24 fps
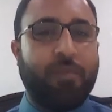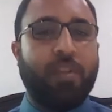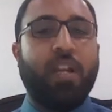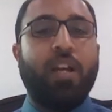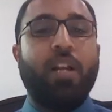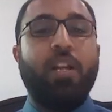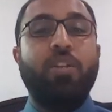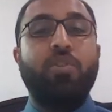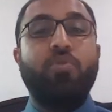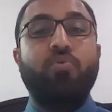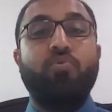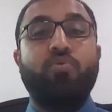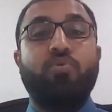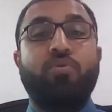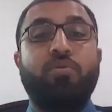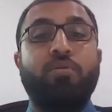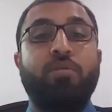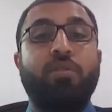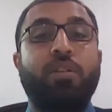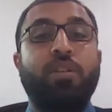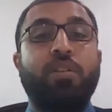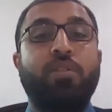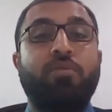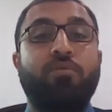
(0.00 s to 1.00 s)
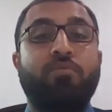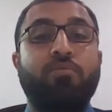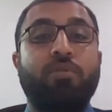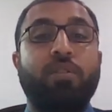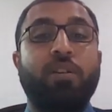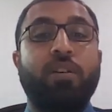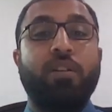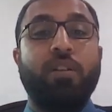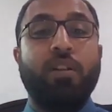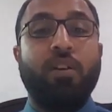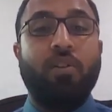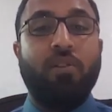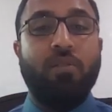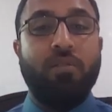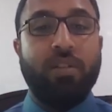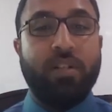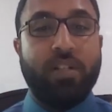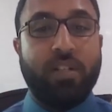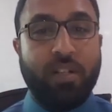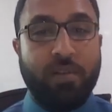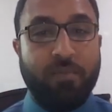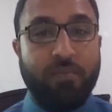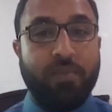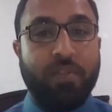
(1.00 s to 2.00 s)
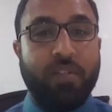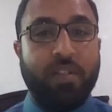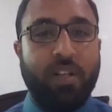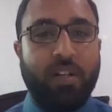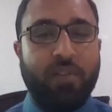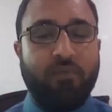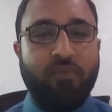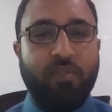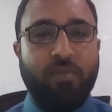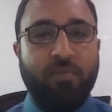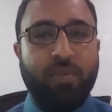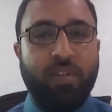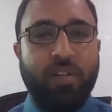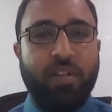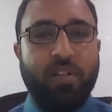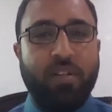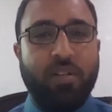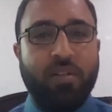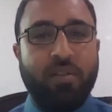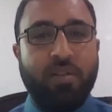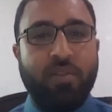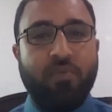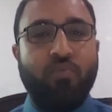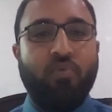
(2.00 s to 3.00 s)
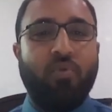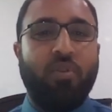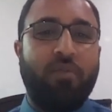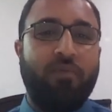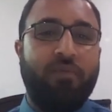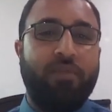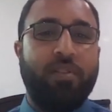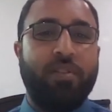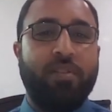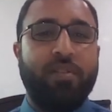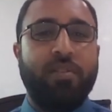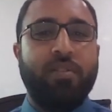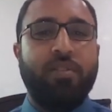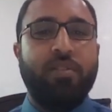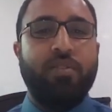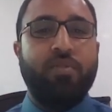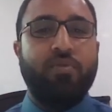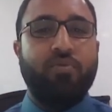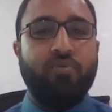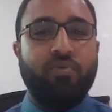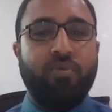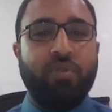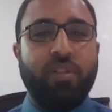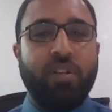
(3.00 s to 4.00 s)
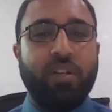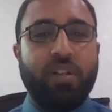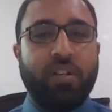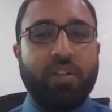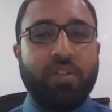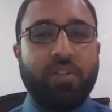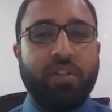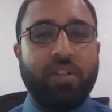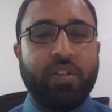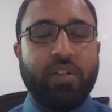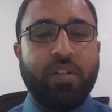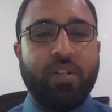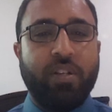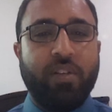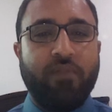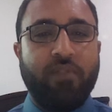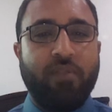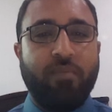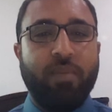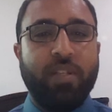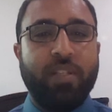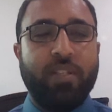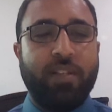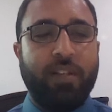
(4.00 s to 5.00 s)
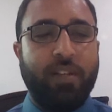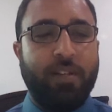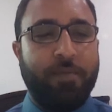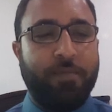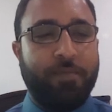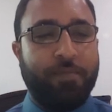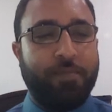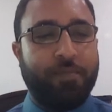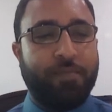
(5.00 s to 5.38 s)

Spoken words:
and you need to learn all the terms that will be involved during the construction of the baseline.